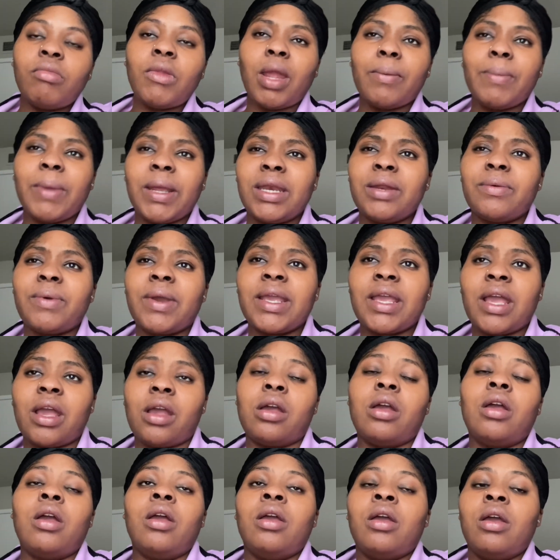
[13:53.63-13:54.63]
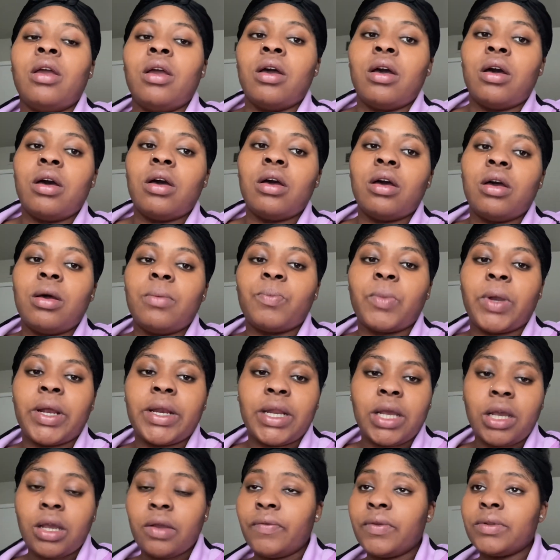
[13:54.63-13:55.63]
but anyway yeah um right
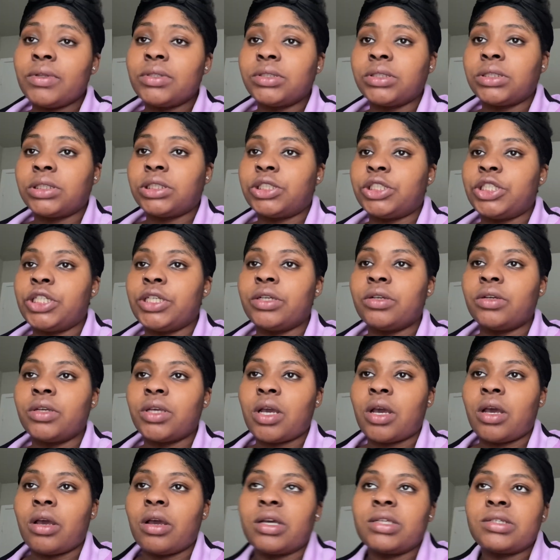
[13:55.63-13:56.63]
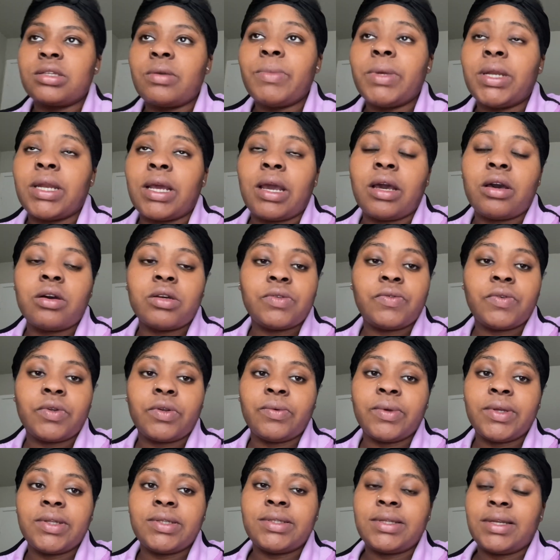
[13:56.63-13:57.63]
now i'm gonna just chill y'all because i'm in the house for the
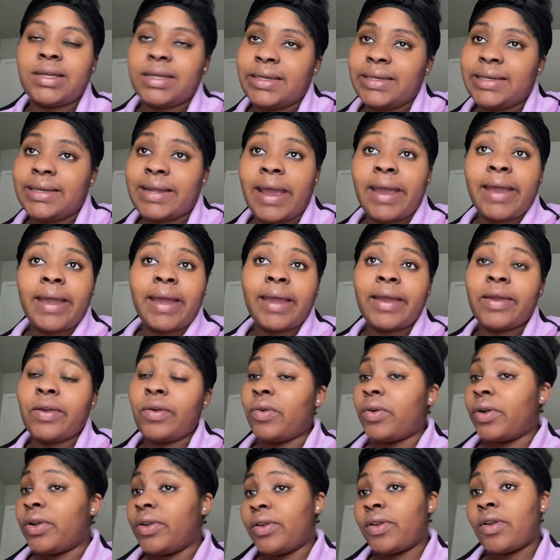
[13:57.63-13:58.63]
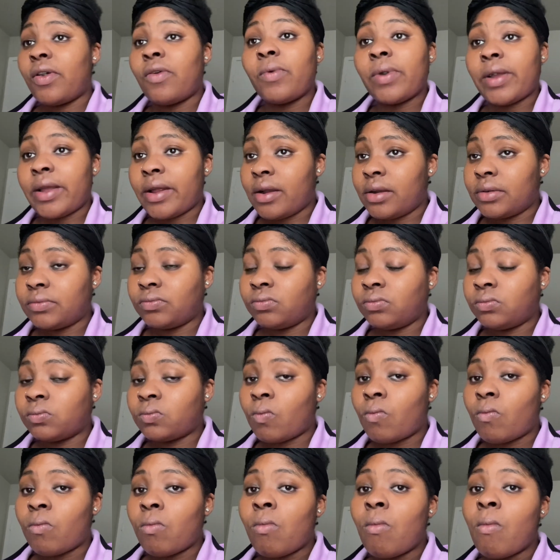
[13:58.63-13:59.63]
rest of the day i ain't going nowhere
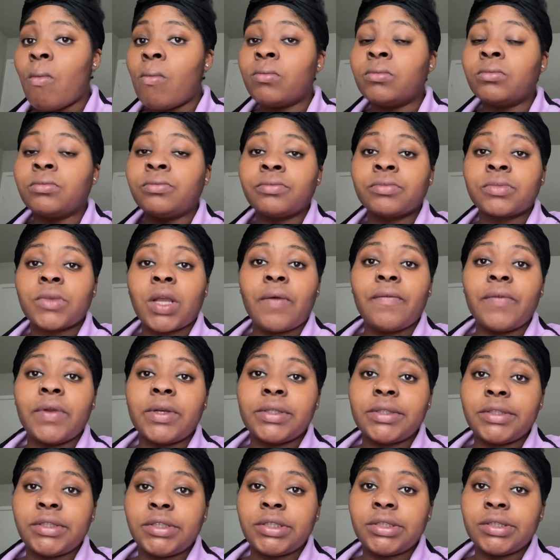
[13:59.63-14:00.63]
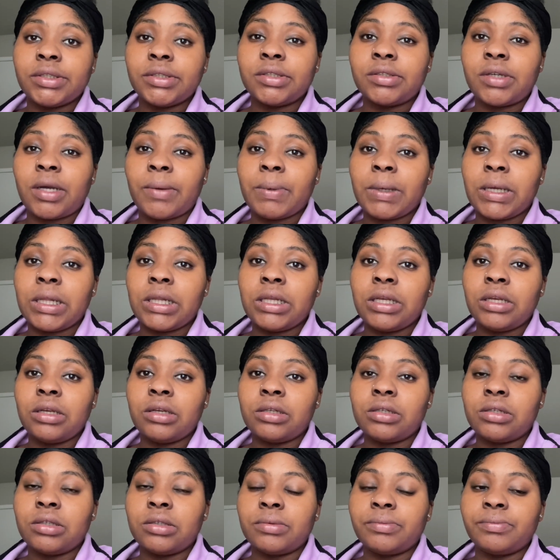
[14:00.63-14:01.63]
i'm gonna chill i probably
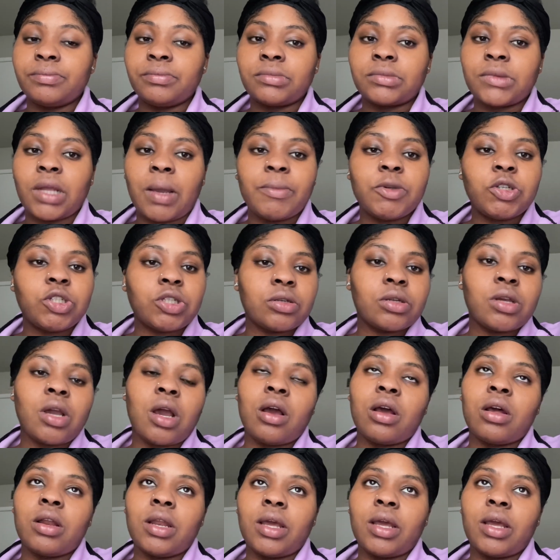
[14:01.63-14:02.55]
um i'm gonna show y'all